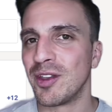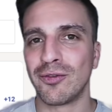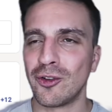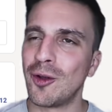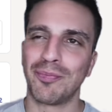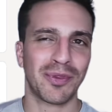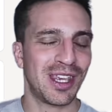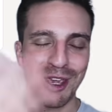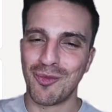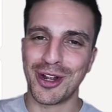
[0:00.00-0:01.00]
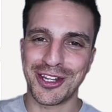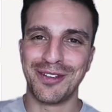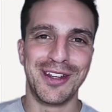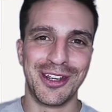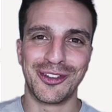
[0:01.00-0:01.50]
If not, keep watching
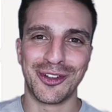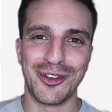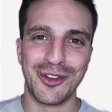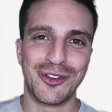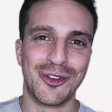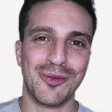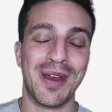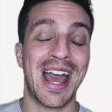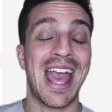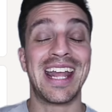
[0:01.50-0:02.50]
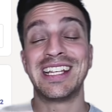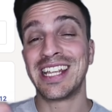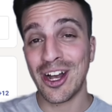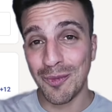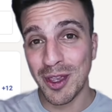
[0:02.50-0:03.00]
the videos on YouTube and
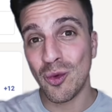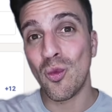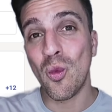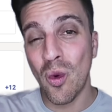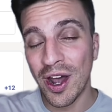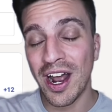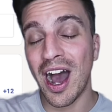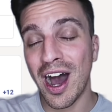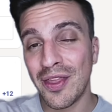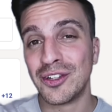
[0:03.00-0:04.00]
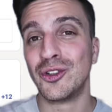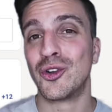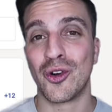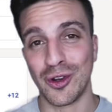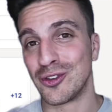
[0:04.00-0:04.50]
tell me what other
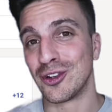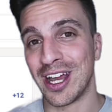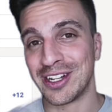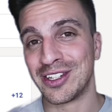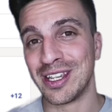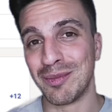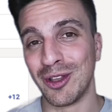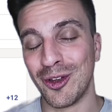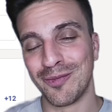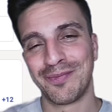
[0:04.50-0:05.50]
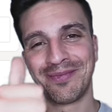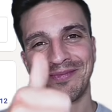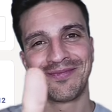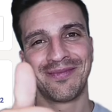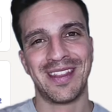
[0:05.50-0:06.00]
tutorials you'd like to see below.
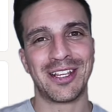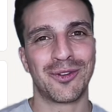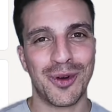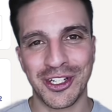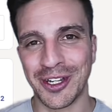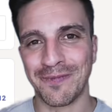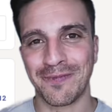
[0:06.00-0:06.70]
Thanks for watching.